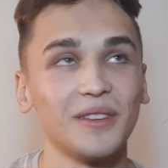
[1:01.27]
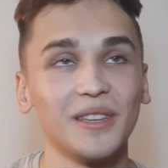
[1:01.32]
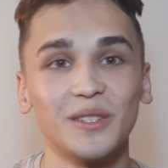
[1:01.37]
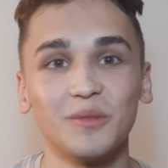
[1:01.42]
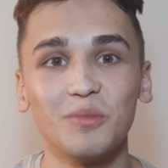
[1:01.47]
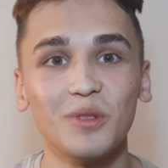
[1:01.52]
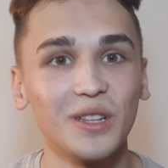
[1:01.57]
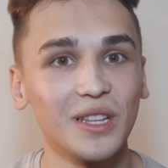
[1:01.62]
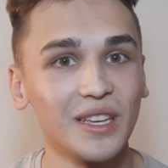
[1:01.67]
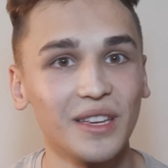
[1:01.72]
this
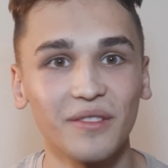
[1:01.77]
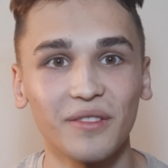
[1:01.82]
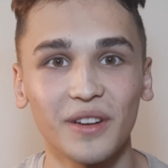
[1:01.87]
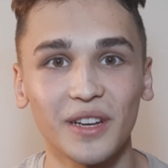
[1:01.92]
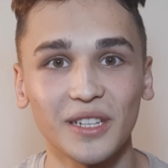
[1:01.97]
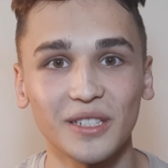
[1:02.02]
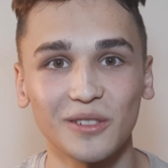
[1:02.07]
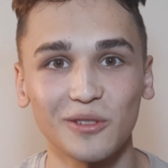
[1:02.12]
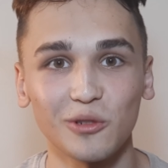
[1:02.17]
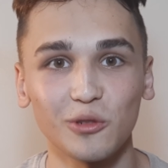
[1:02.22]
belief
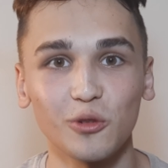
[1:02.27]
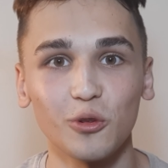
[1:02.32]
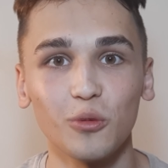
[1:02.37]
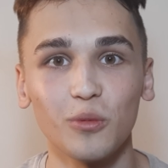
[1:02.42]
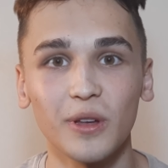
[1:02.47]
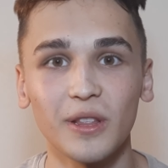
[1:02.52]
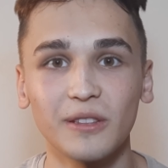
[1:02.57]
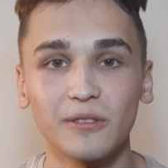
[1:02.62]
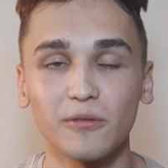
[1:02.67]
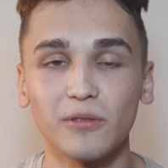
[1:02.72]
has to do
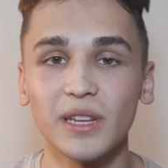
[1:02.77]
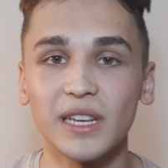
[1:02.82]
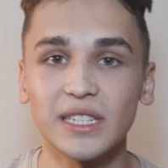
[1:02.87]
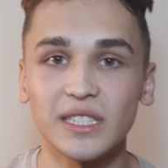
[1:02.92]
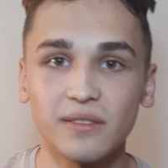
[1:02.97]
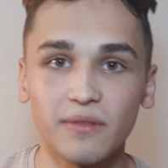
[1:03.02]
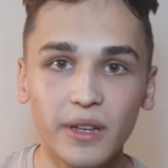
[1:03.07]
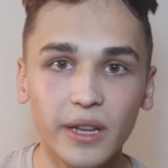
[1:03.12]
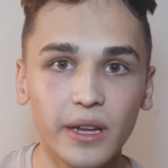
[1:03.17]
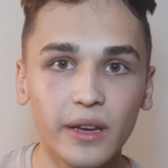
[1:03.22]
with
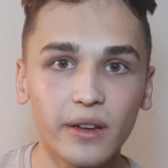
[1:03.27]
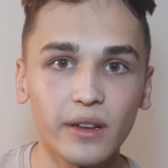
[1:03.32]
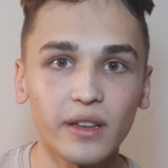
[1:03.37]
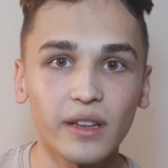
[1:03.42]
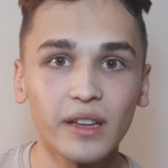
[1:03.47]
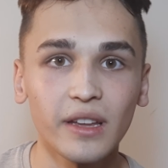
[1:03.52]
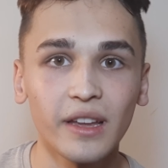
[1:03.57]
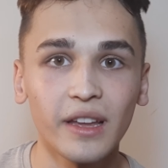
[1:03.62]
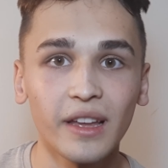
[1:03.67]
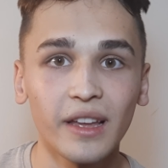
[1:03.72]
today's
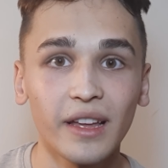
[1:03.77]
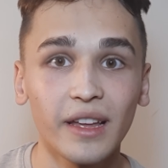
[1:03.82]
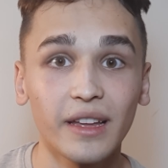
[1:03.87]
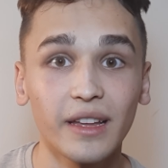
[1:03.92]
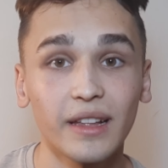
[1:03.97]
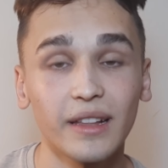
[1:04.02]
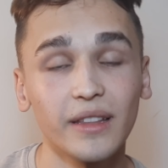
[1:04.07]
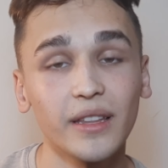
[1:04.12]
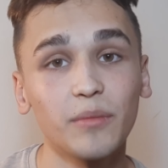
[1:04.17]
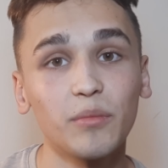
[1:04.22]
video?
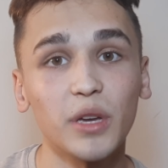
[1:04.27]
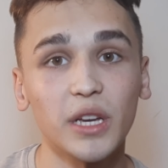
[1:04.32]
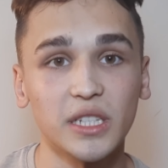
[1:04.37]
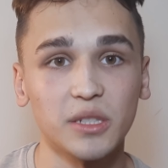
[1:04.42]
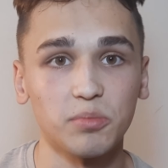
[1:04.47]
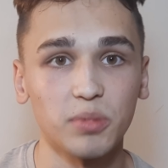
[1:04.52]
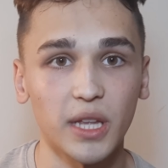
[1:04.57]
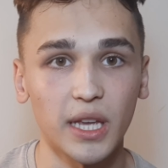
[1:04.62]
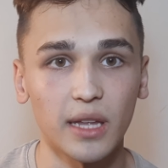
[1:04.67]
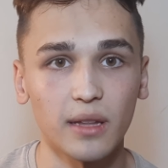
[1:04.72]
Let me
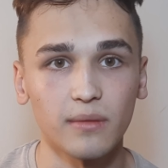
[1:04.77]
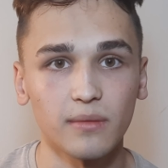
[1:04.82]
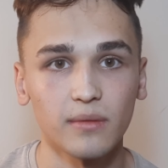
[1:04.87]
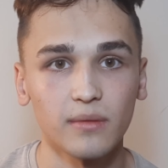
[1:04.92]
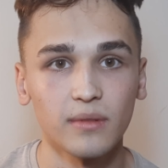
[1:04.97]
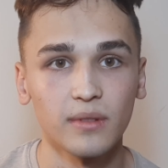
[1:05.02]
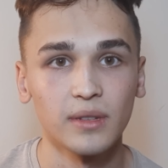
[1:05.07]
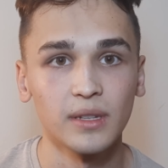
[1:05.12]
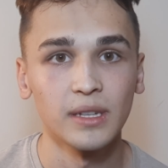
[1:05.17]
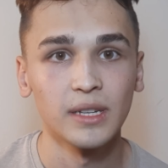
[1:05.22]
explain.
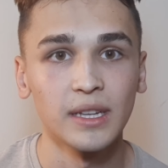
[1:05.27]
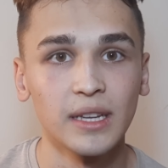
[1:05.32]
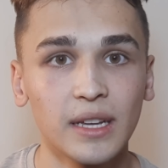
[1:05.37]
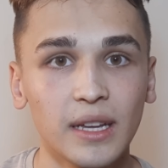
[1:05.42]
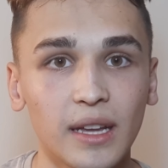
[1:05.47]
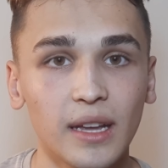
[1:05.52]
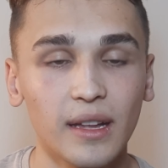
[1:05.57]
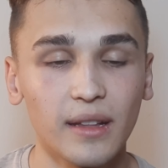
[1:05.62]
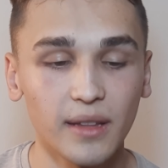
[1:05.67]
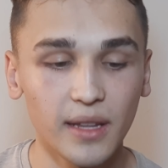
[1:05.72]

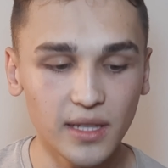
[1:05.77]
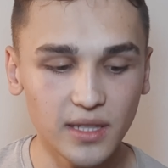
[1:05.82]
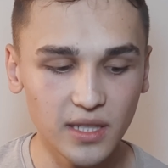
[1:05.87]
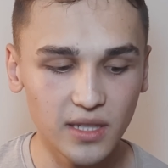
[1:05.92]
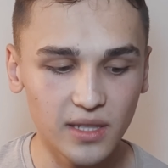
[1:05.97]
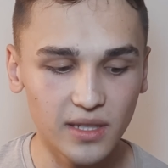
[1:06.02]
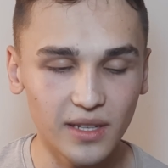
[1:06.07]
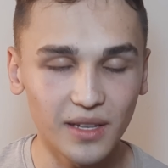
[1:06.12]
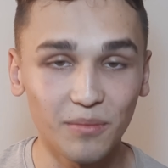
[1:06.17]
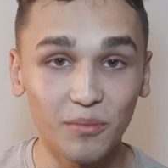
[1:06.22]

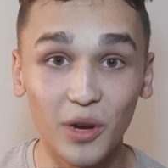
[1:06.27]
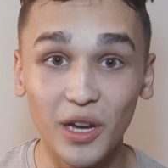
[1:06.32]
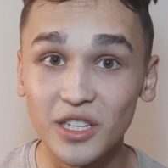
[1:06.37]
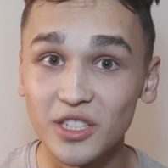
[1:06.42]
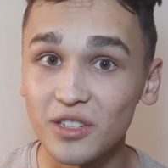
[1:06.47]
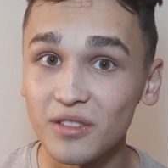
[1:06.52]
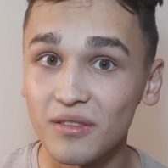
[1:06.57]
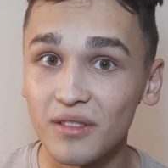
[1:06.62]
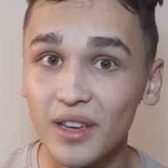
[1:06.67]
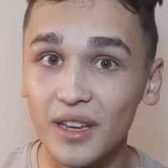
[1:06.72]
Let's
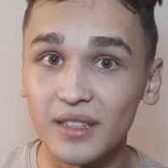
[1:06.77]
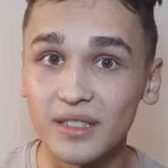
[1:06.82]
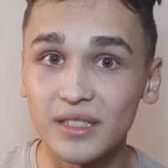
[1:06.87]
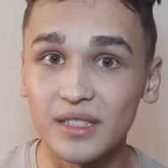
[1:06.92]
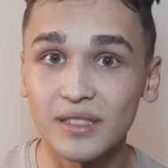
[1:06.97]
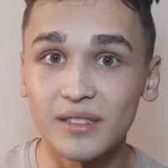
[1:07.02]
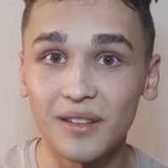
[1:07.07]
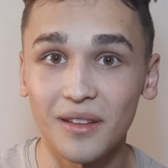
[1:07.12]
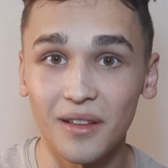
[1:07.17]
imagine that